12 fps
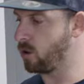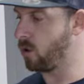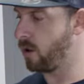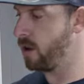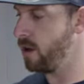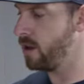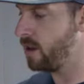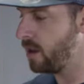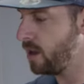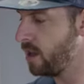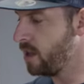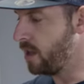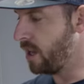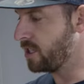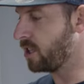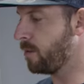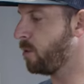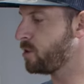and a quarter.
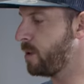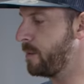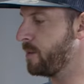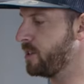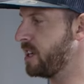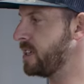It's our most popular